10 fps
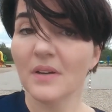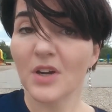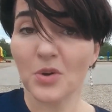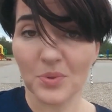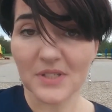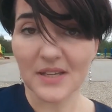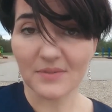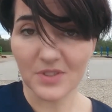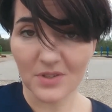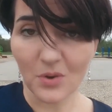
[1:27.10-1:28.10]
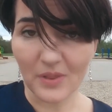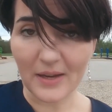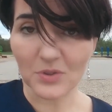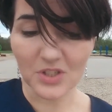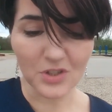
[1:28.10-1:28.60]
who received no
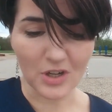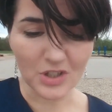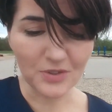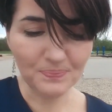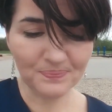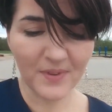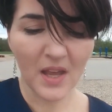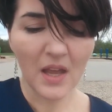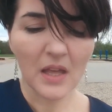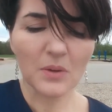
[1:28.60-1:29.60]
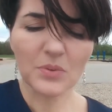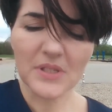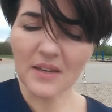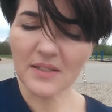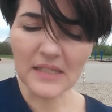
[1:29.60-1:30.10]
language instruction, there was
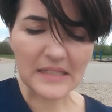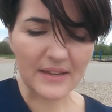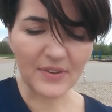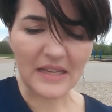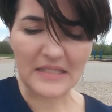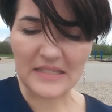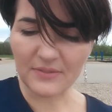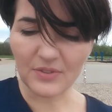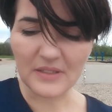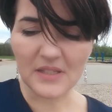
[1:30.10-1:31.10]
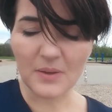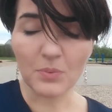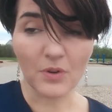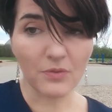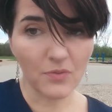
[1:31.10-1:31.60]
not a significant difference in
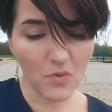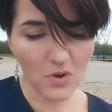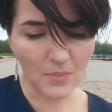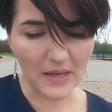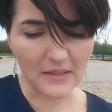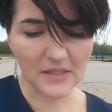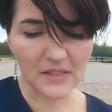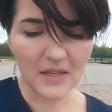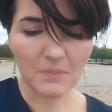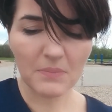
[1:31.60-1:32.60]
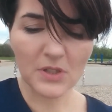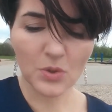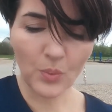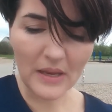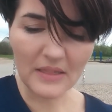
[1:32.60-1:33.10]
performance
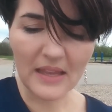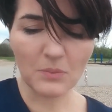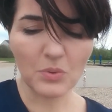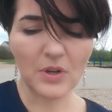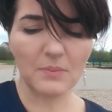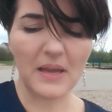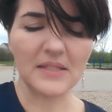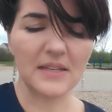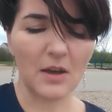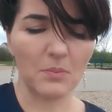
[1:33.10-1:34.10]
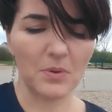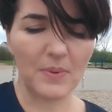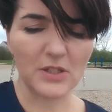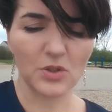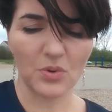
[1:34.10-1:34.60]
between the input-based and
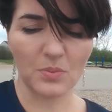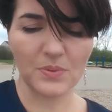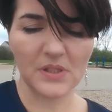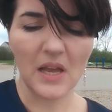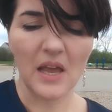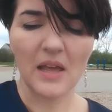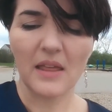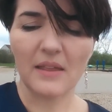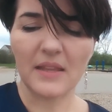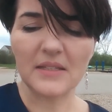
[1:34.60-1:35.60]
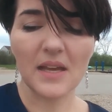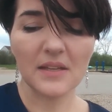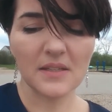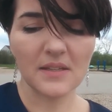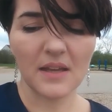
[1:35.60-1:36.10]
output-based groups, and they
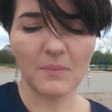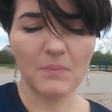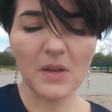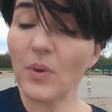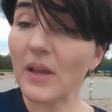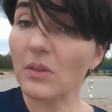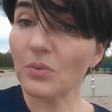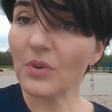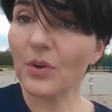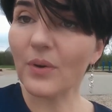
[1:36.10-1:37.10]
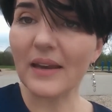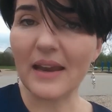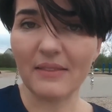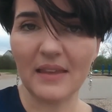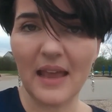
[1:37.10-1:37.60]
tested them midway through and
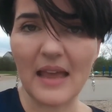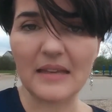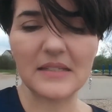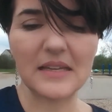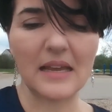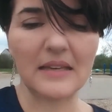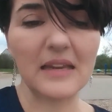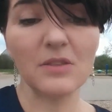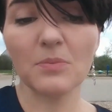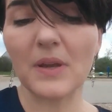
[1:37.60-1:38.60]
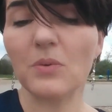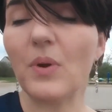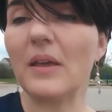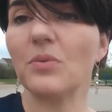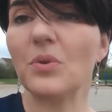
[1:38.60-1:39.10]
at the end, and neither
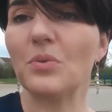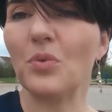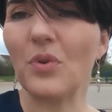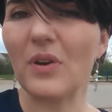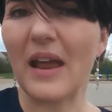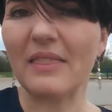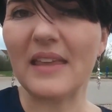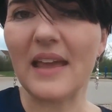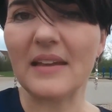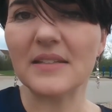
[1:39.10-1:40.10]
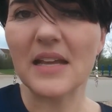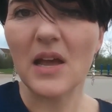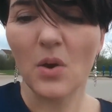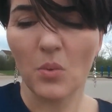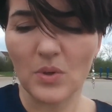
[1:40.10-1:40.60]
midway through nor at the end
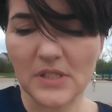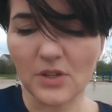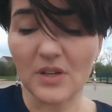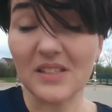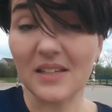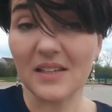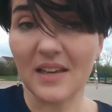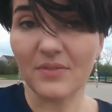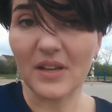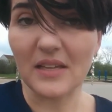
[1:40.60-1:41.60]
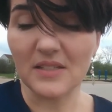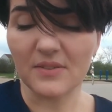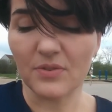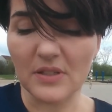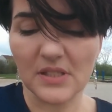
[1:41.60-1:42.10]
was there a significant
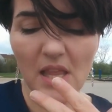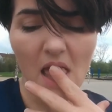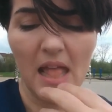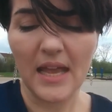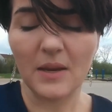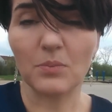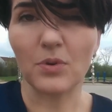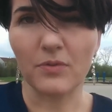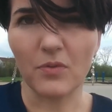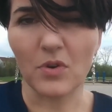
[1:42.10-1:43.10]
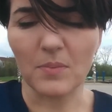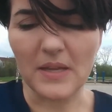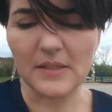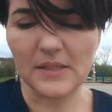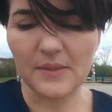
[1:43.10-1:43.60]
difference in
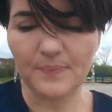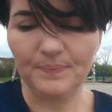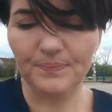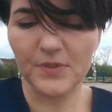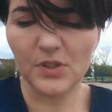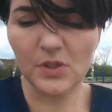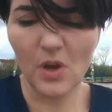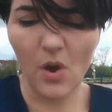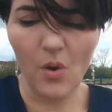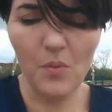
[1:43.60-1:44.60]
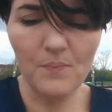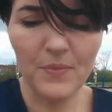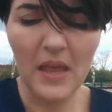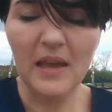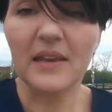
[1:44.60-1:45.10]
performance. So,
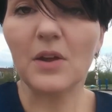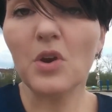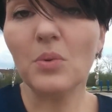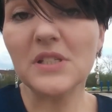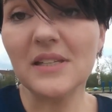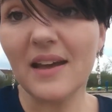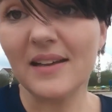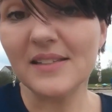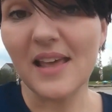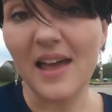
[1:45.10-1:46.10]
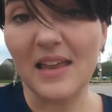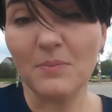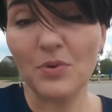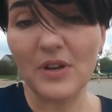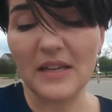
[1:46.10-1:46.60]
now no one denies that
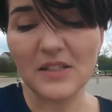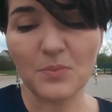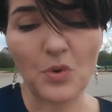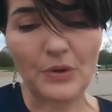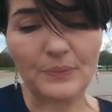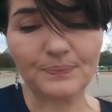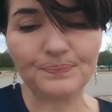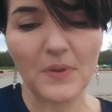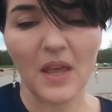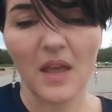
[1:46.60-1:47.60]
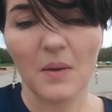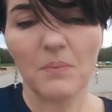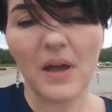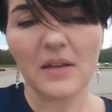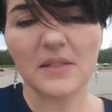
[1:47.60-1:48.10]
input is important,
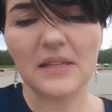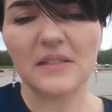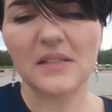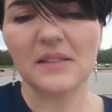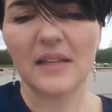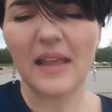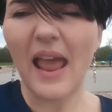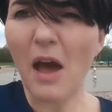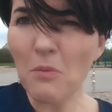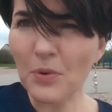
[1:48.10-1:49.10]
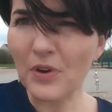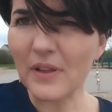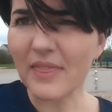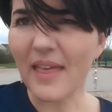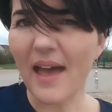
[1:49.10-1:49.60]
but it's the output
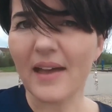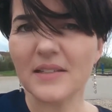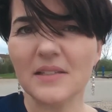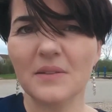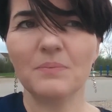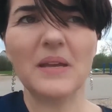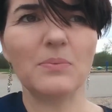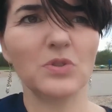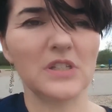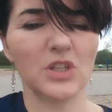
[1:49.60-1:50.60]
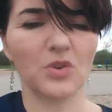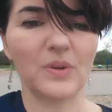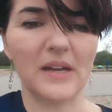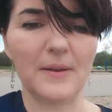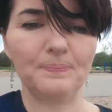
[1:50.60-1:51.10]
that people
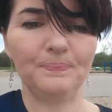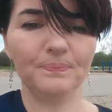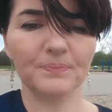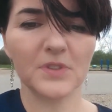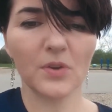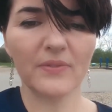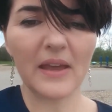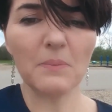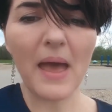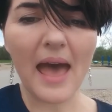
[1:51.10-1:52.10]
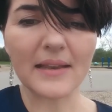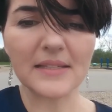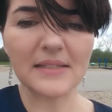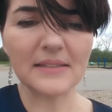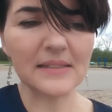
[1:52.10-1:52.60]
disagree on. So Van
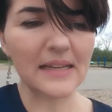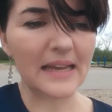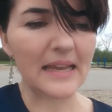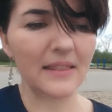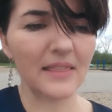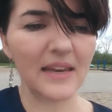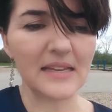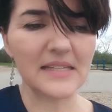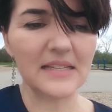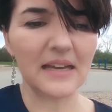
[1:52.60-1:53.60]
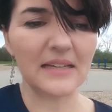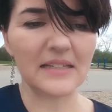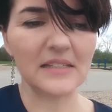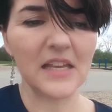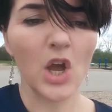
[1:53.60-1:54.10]
Patten in the
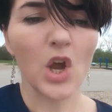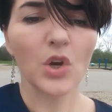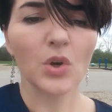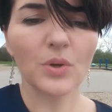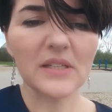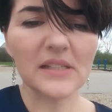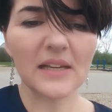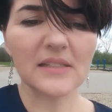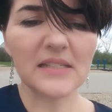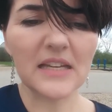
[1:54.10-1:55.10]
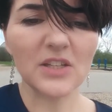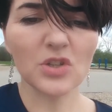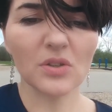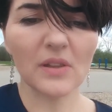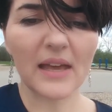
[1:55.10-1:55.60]
1990s criticized
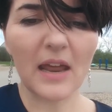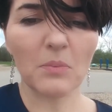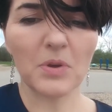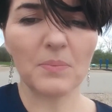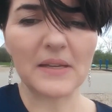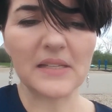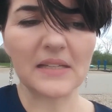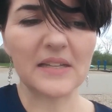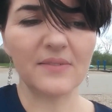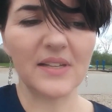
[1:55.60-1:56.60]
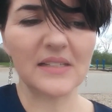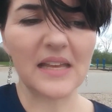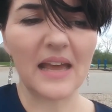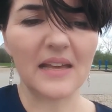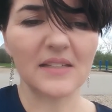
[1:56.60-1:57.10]
teacher-led output-based activities
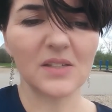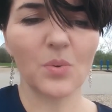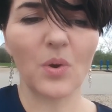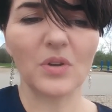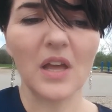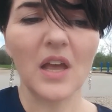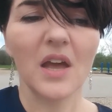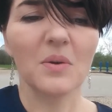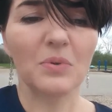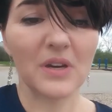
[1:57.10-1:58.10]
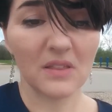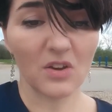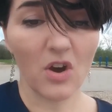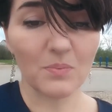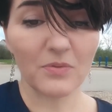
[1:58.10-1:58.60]
as, quote, putting the
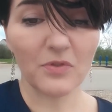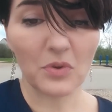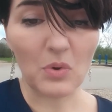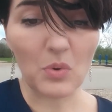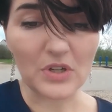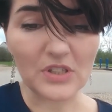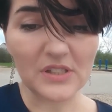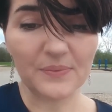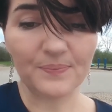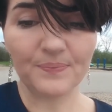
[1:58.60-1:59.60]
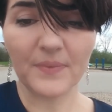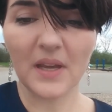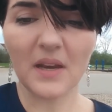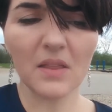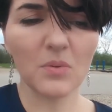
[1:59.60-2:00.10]
cart before the horse.
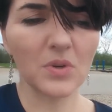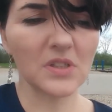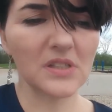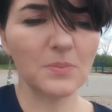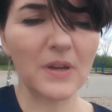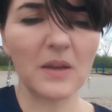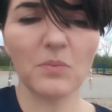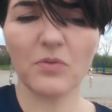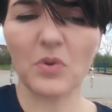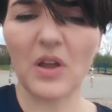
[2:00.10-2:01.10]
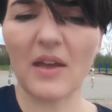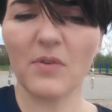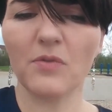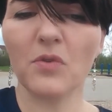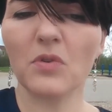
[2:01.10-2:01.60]
In other words, speaking before you have a
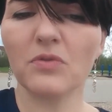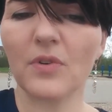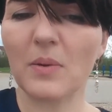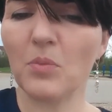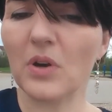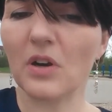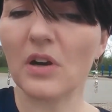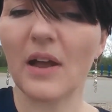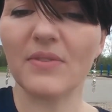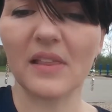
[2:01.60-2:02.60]
full framework of the